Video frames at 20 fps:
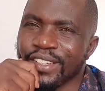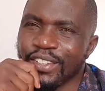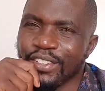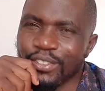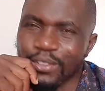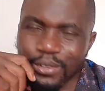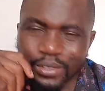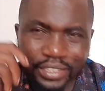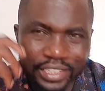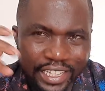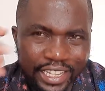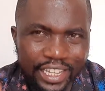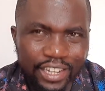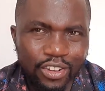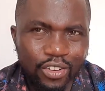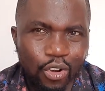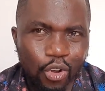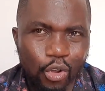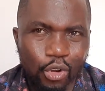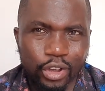So he's
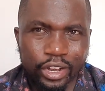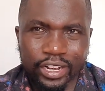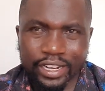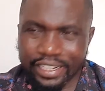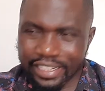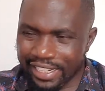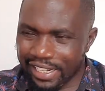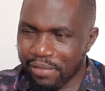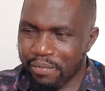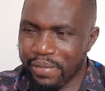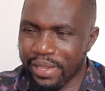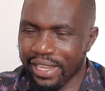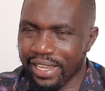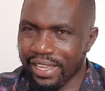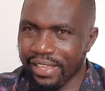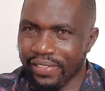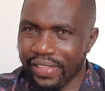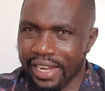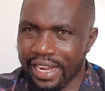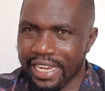keen on dimming
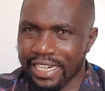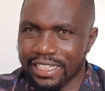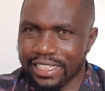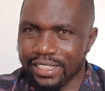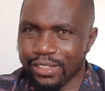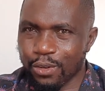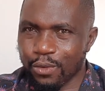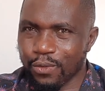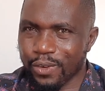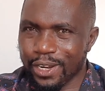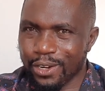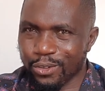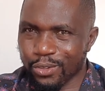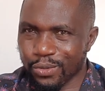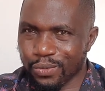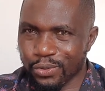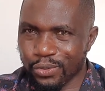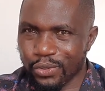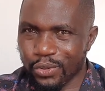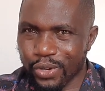the lights of Kalonzo
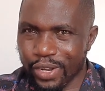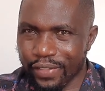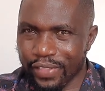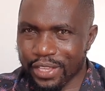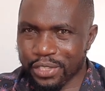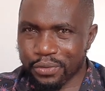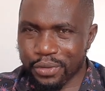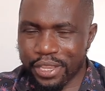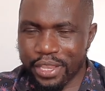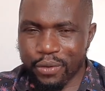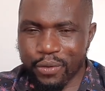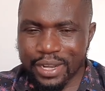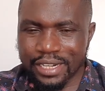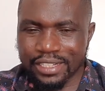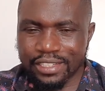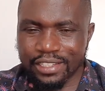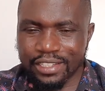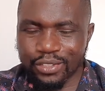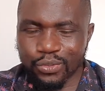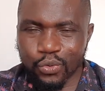Musyoka. That's why he wants
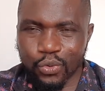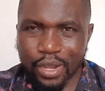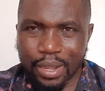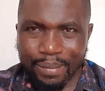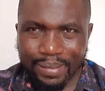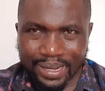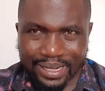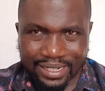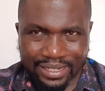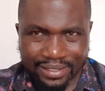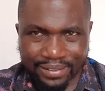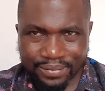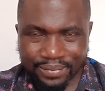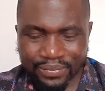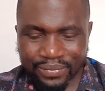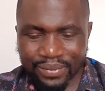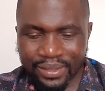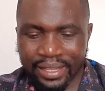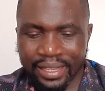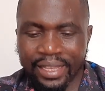this Ukambani.
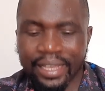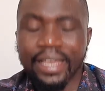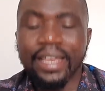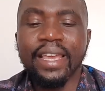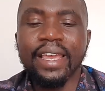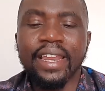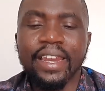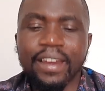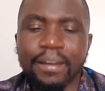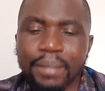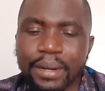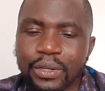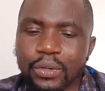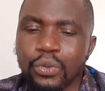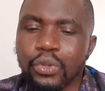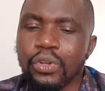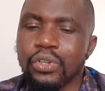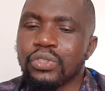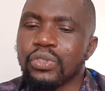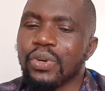Number two,
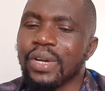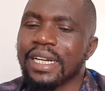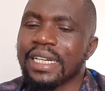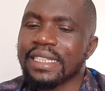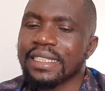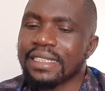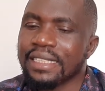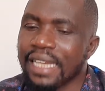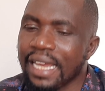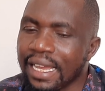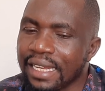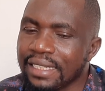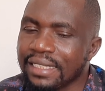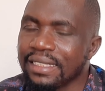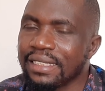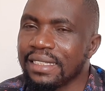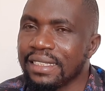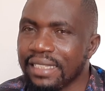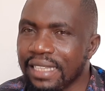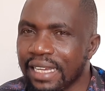he also
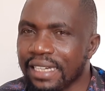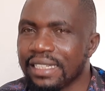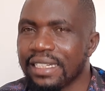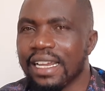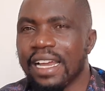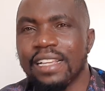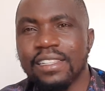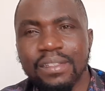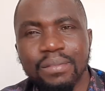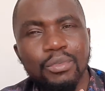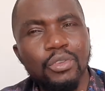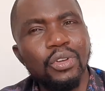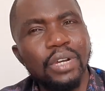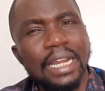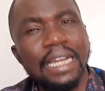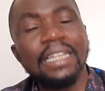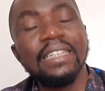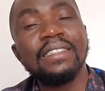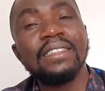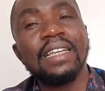understands that Azimio
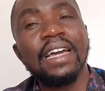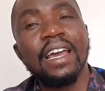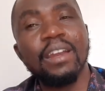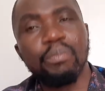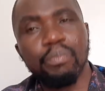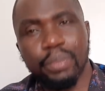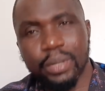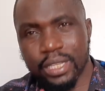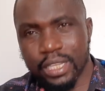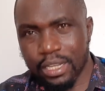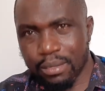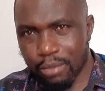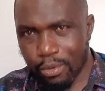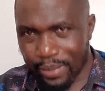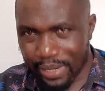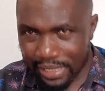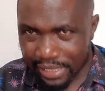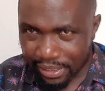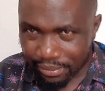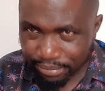rallies are picking
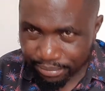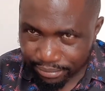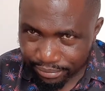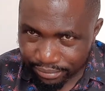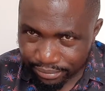momentum.